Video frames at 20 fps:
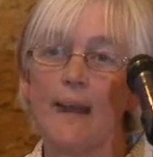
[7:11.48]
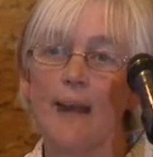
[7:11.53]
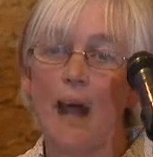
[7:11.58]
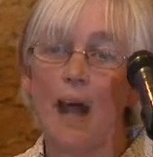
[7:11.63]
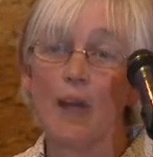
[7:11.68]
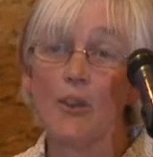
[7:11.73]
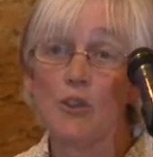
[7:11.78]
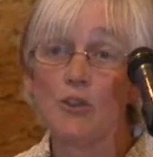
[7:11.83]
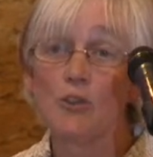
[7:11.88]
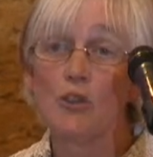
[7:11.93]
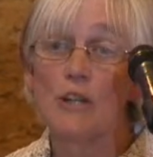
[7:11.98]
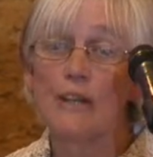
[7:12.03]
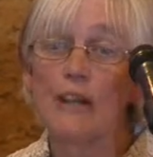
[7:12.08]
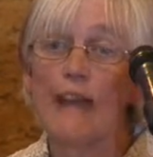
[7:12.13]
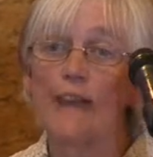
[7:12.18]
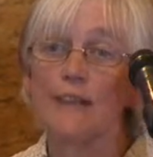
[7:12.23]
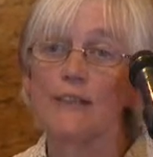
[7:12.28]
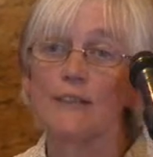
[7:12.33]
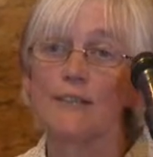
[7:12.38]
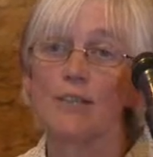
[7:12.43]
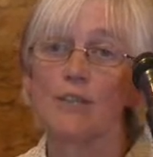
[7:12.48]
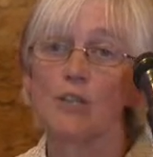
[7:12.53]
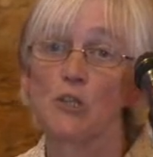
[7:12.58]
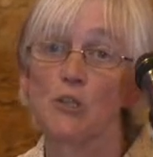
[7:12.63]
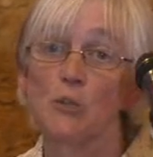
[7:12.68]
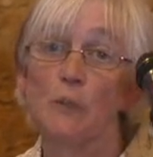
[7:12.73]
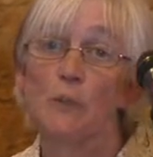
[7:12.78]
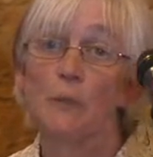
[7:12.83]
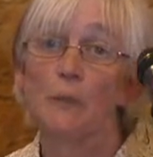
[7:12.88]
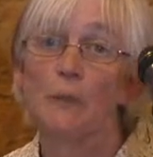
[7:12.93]
a 3-legged
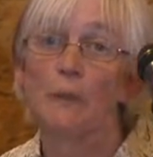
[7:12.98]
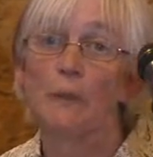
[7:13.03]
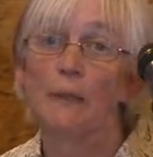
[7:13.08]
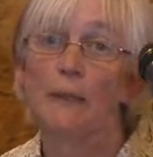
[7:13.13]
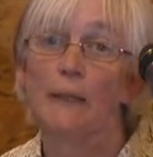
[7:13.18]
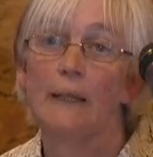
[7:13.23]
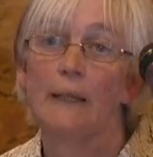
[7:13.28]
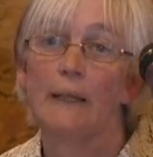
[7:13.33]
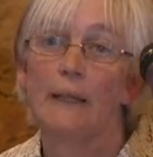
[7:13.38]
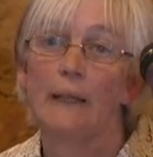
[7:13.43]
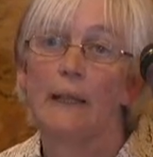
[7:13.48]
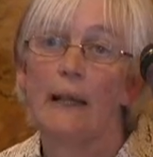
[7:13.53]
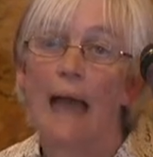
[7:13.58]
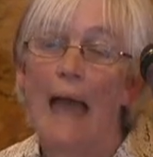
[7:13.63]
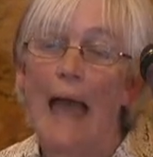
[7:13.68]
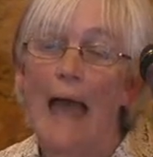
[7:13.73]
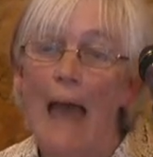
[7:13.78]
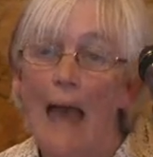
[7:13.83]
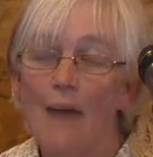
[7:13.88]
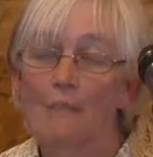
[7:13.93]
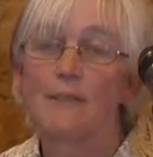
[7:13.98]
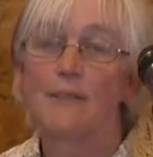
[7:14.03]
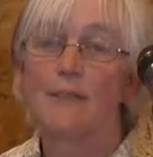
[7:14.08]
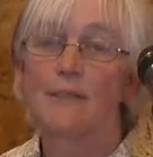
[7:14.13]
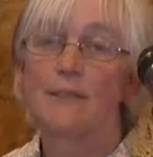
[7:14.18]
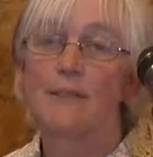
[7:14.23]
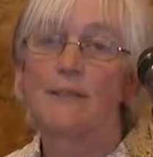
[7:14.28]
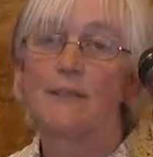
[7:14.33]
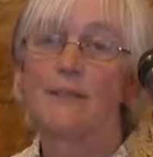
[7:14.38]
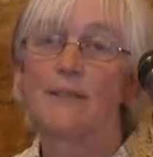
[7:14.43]
stool:
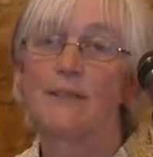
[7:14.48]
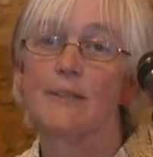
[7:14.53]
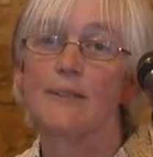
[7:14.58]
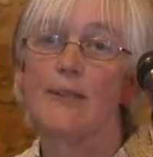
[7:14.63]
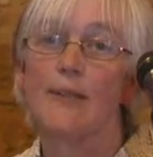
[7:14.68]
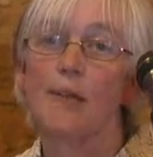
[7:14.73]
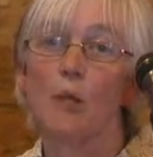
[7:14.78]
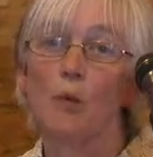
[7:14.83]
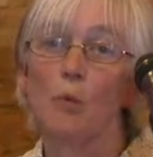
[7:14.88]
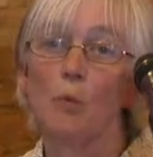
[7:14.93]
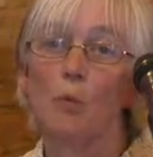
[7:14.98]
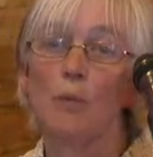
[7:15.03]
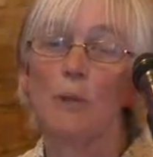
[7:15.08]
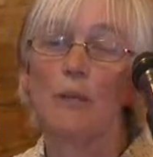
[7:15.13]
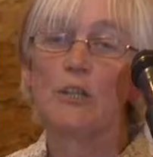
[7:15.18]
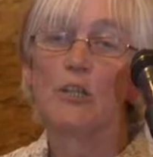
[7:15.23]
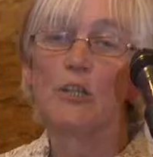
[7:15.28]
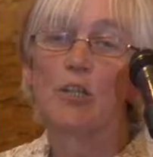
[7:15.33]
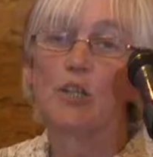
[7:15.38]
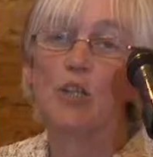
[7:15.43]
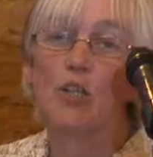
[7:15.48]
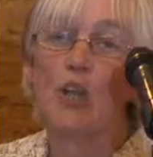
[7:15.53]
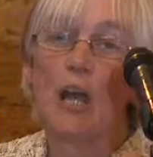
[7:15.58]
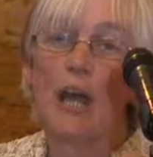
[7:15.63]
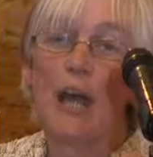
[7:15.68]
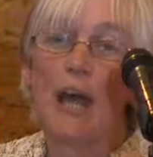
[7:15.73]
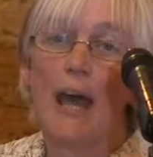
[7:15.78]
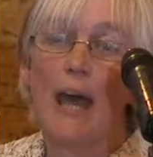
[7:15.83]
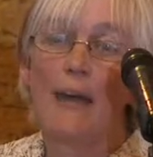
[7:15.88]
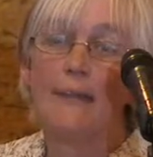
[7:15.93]
evidence which
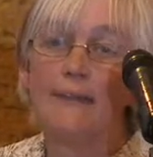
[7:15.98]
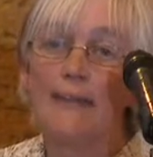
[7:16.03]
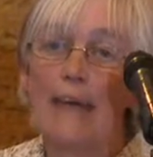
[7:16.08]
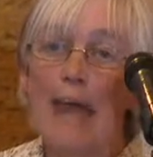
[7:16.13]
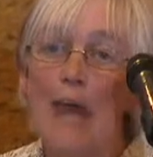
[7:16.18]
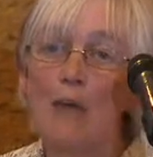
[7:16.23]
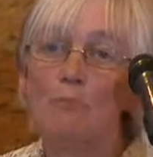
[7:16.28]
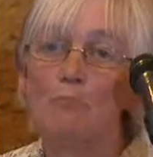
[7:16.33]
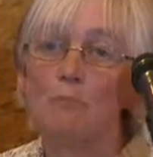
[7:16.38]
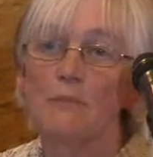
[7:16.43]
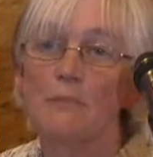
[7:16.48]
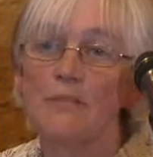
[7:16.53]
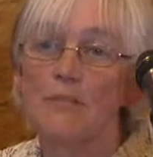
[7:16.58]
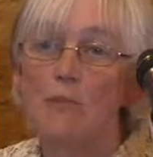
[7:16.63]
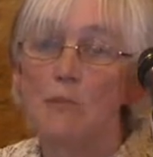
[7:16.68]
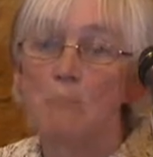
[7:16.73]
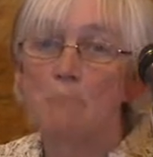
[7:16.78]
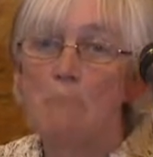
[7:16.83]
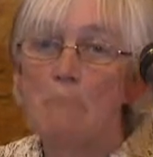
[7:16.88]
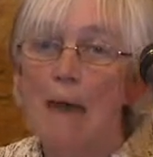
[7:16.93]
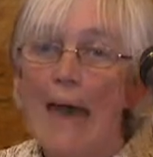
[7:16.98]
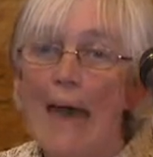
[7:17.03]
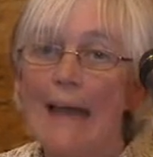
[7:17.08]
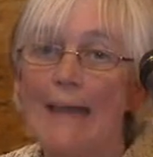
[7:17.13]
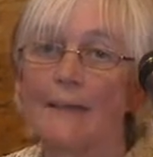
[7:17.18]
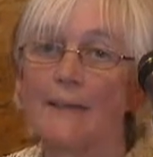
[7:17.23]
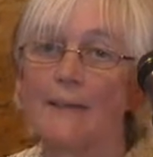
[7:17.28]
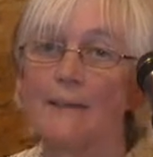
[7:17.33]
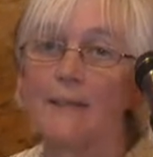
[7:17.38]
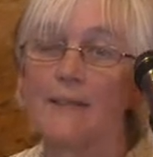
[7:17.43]
attempts to
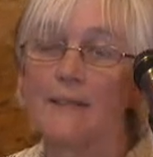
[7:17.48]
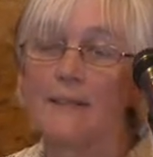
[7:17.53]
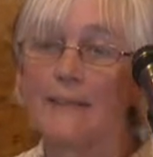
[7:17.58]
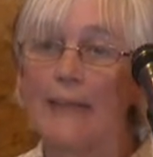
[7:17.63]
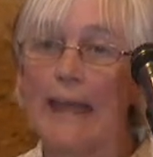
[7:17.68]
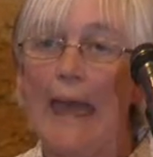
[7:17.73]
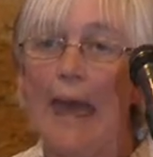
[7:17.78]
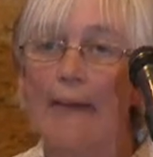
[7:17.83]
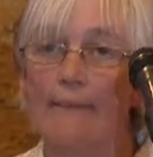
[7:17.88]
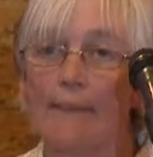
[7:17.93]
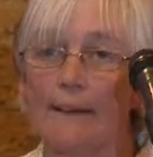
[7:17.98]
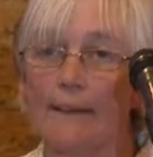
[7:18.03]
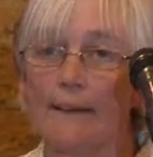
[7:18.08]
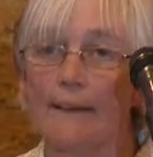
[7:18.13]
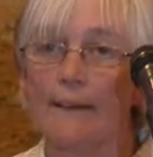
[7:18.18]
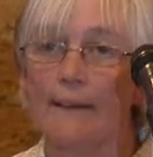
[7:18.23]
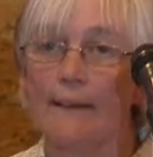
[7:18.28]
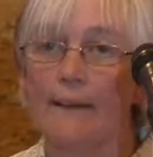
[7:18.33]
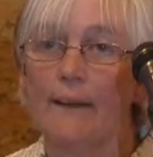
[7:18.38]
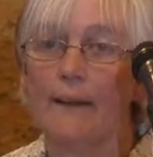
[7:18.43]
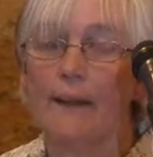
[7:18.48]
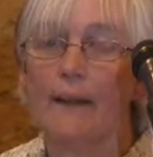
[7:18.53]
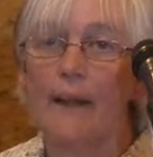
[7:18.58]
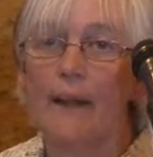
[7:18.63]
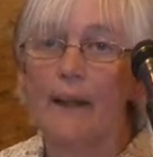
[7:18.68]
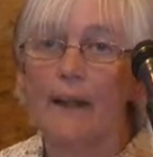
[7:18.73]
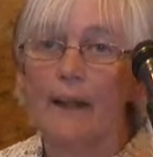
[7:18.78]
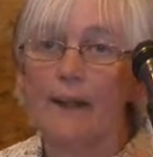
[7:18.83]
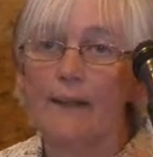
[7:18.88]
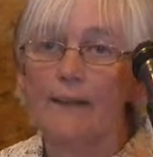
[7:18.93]
meld together
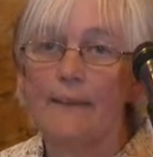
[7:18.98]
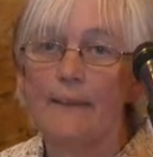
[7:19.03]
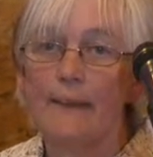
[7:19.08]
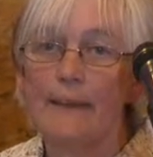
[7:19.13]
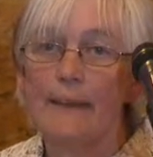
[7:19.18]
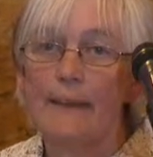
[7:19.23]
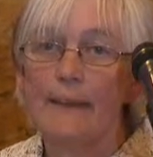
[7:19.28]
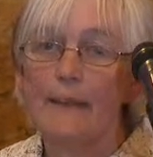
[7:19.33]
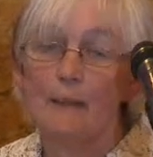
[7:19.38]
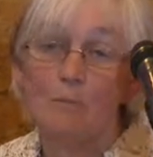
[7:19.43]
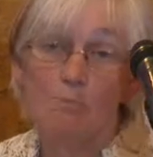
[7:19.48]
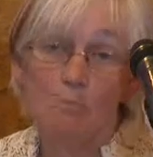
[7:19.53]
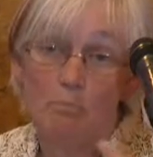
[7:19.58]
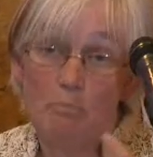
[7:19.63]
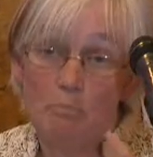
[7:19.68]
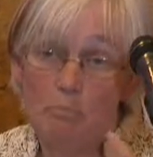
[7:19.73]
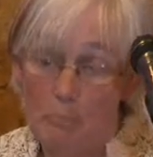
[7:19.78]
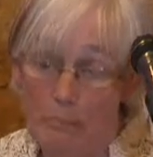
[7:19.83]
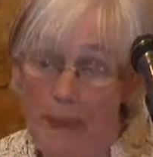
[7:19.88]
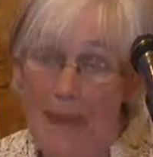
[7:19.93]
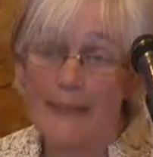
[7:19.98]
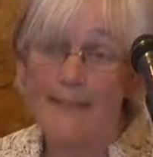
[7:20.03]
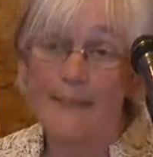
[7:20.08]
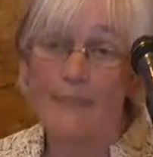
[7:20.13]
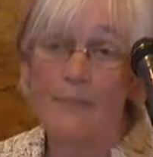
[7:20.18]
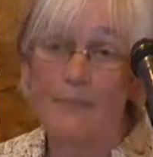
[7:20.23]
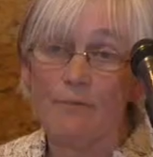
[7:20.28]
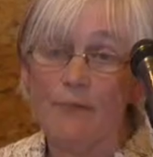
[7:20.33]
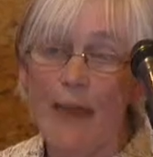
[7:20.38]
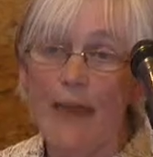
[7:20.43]
the
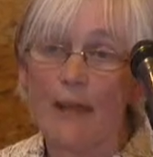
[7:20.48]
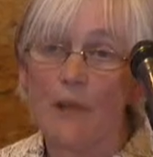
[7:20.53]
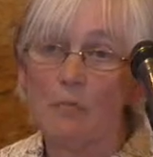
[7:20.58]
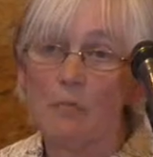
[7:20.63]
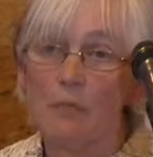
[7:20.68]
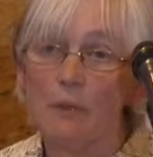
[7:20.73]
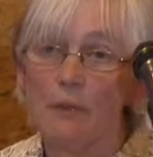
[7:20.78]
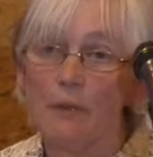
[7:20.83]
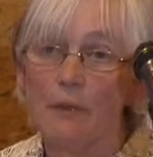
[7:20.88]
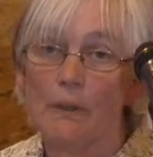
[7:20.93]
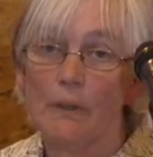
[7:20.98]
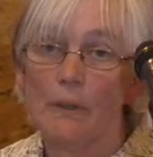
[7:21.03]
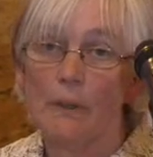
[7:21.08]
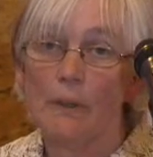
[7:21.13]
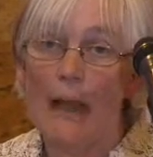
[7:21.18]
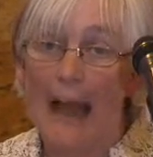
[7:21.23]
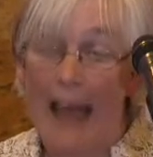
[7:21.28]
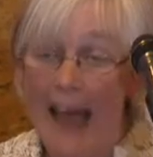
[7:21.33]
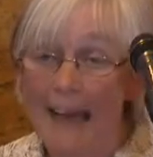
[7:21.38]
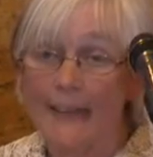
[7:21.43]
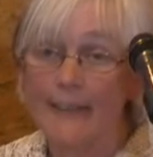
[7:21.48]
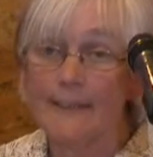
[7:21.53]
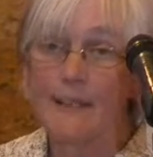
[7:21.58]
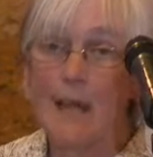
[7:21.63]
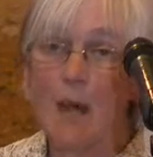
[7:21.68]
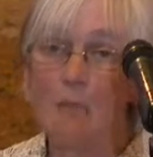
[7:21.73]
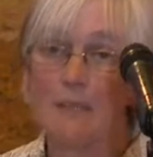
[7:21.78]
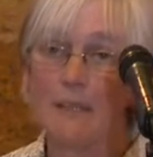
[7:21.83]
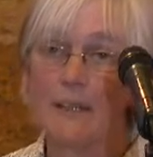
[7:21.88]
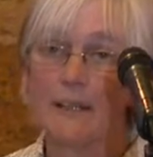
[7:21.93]
best available
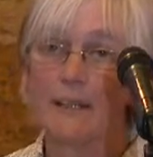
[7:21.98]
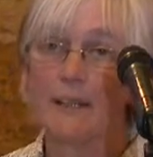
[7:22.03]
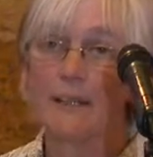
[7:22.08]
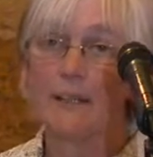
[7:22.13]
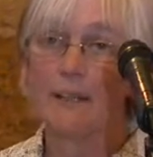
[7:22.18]
academic